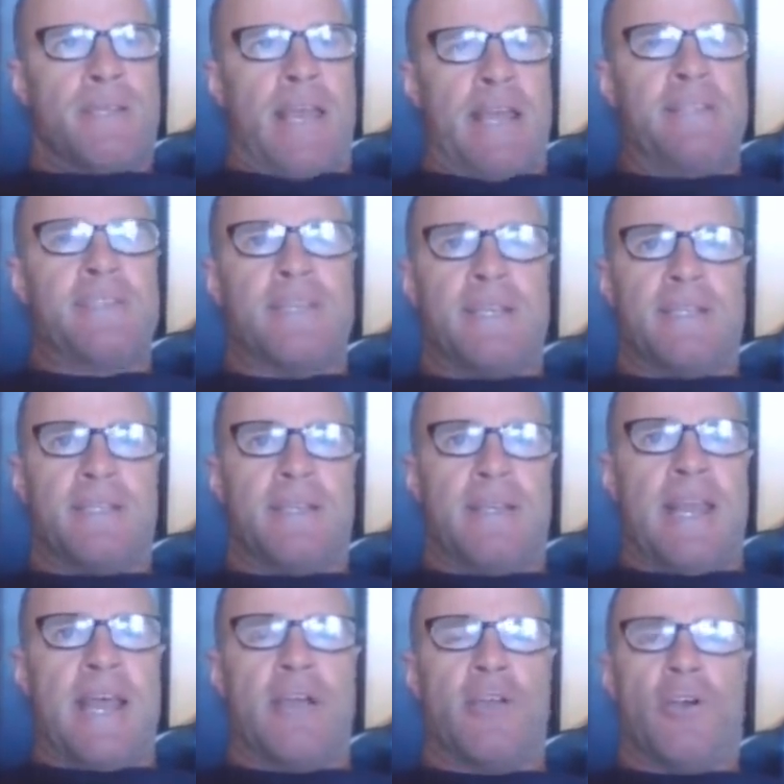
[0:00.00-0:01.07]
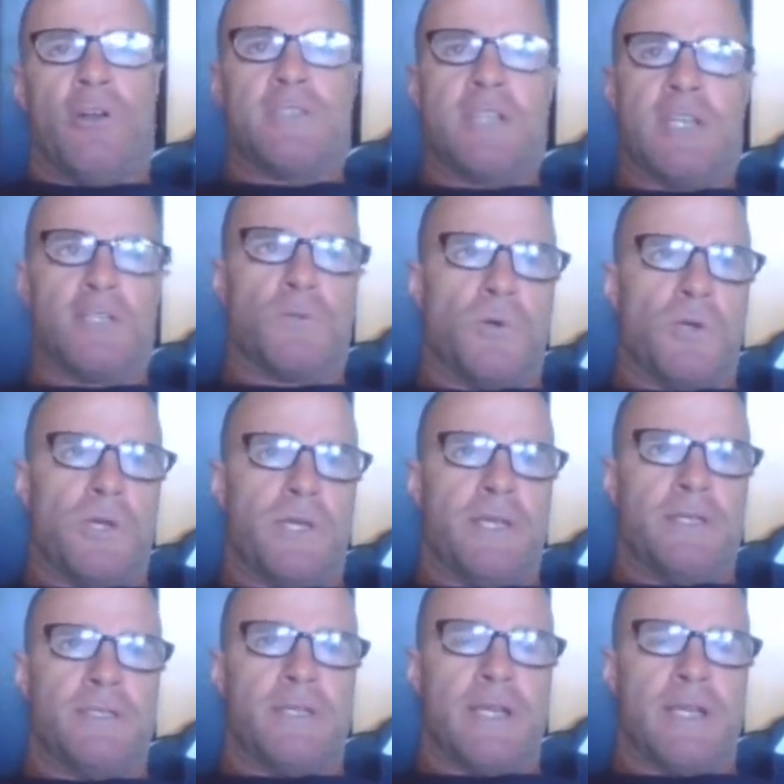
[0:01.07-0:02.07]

gets it. And our contest work is